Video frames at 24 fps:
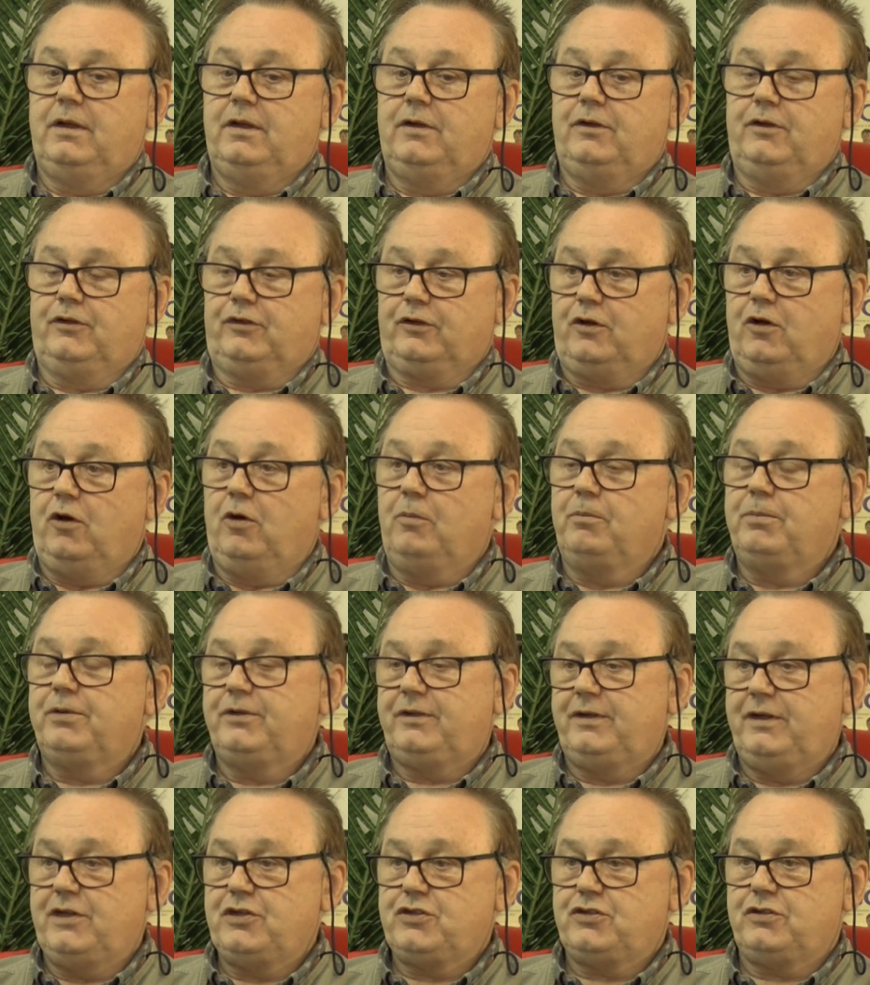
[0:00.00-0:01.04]
there's a
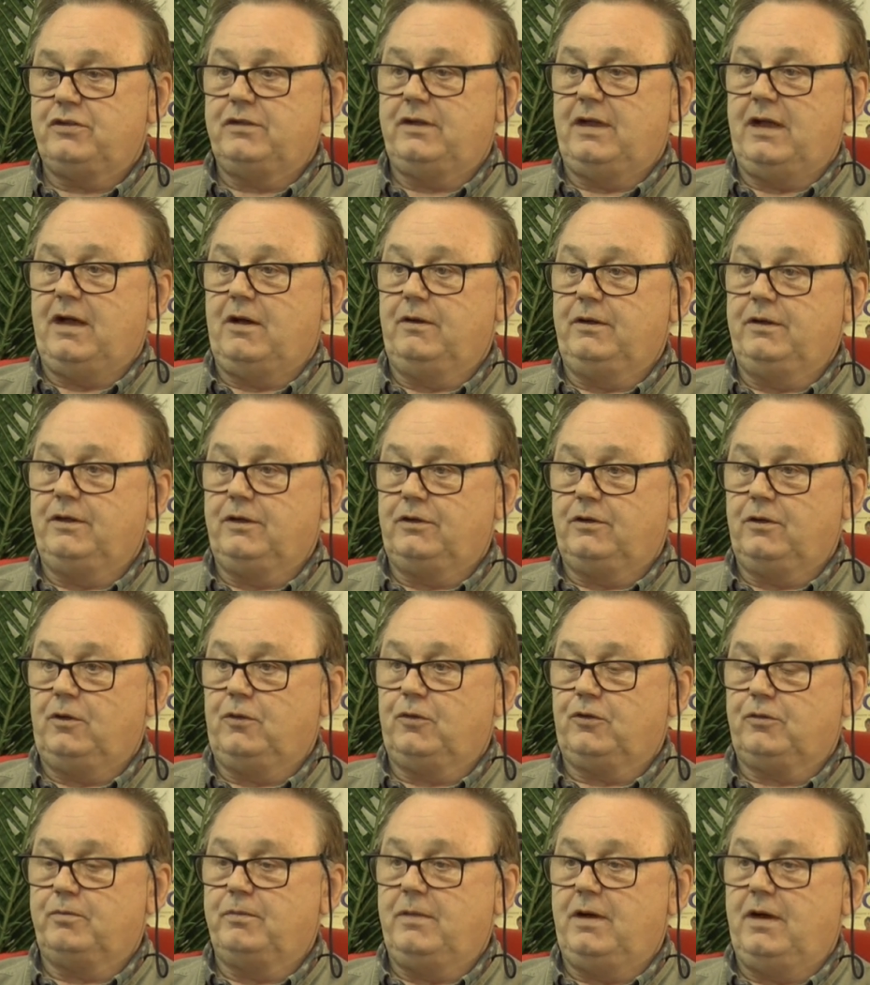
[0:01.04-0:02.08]
competition now in the
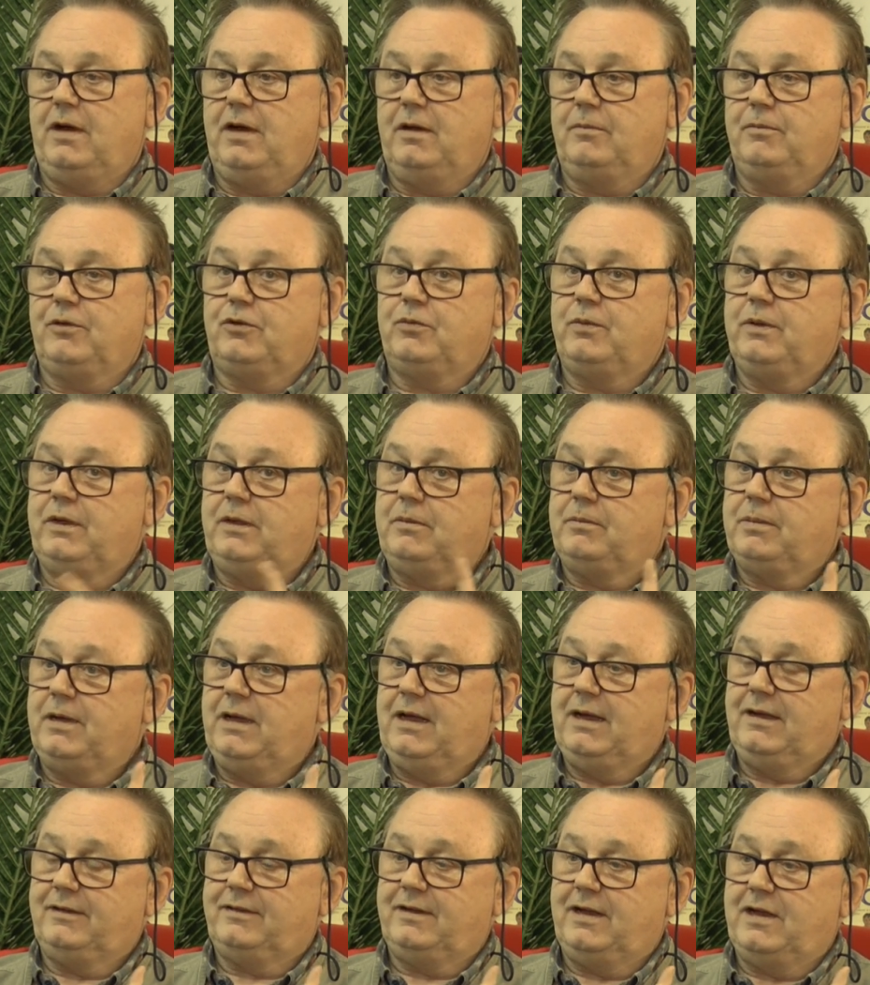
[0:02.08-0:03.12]
dog's mind between
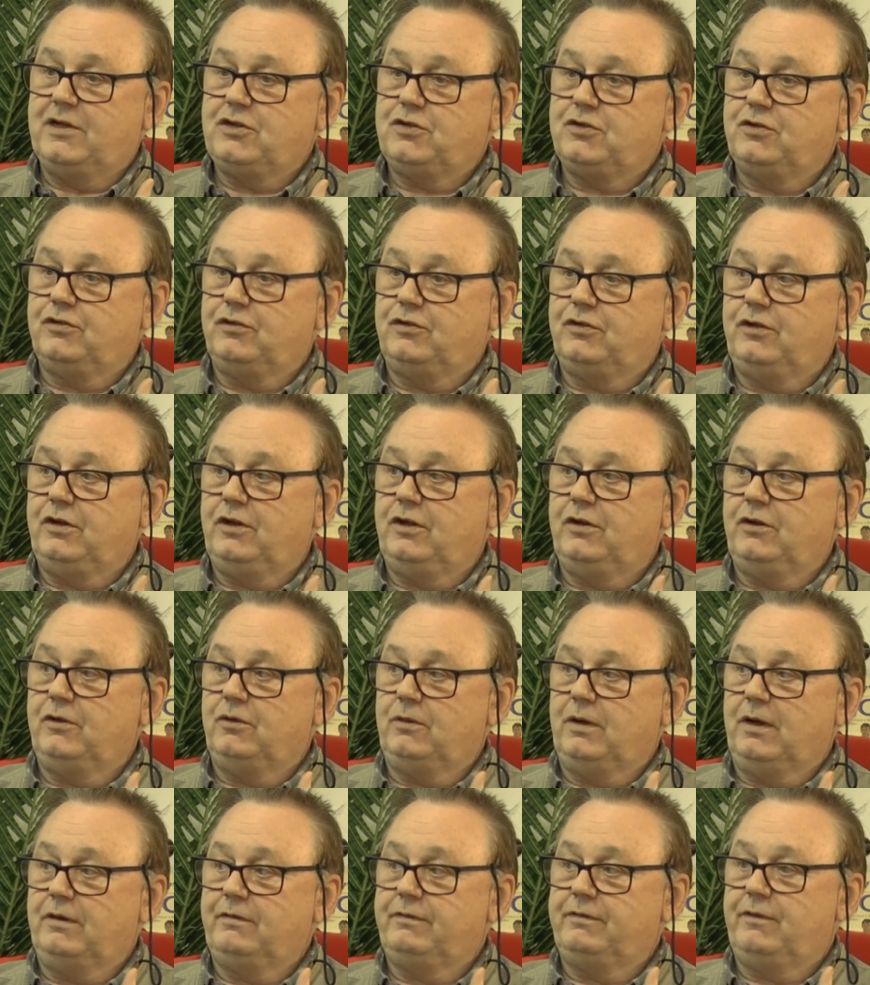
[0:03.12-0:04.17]
paying attention to
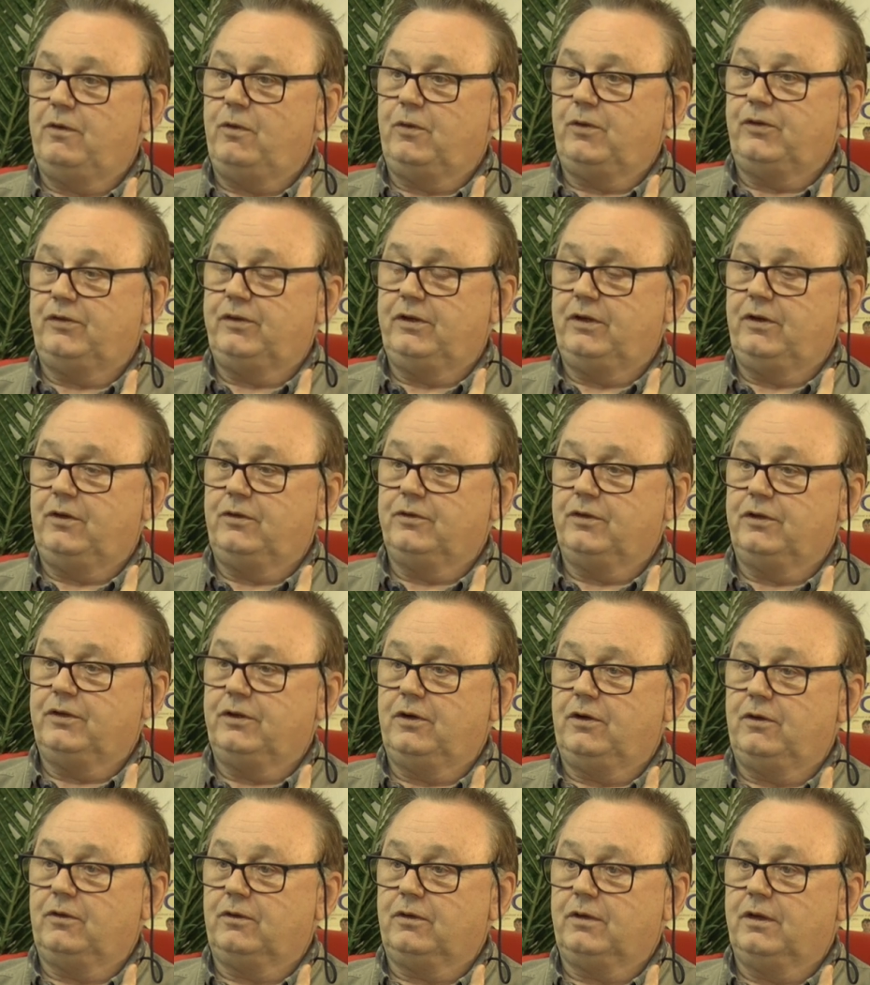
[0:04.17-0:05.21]
you and focusing on the
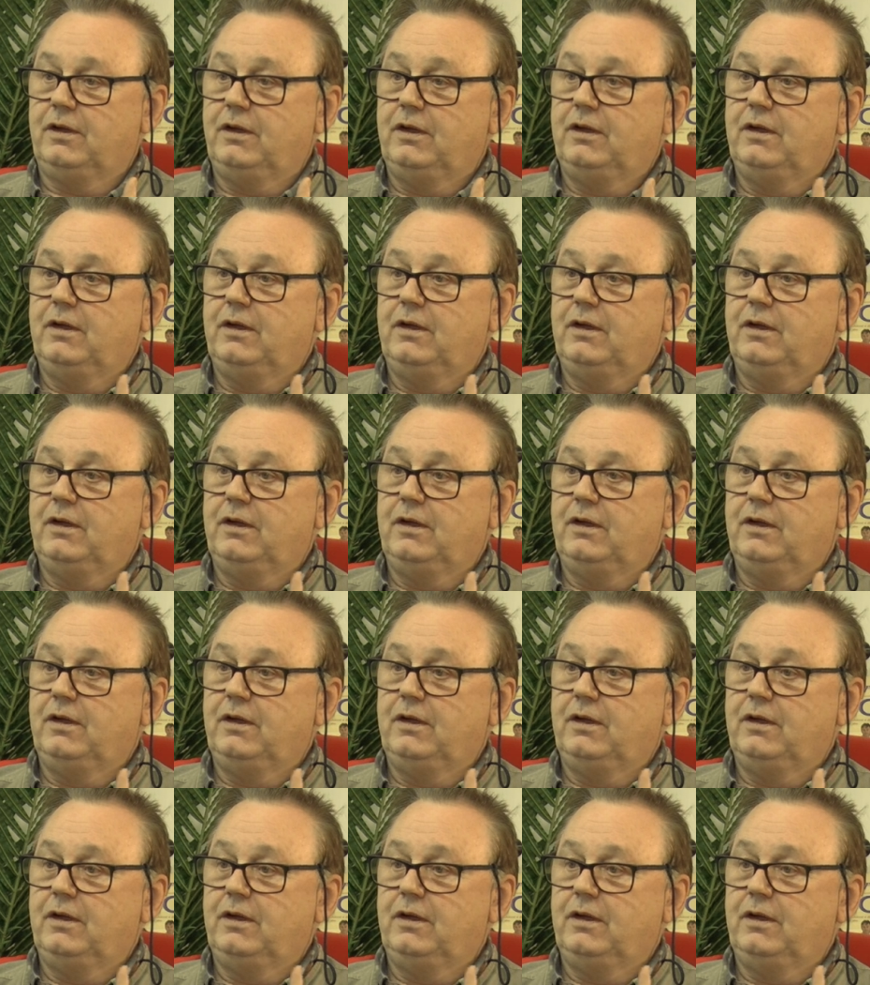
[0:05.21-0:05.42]
dog,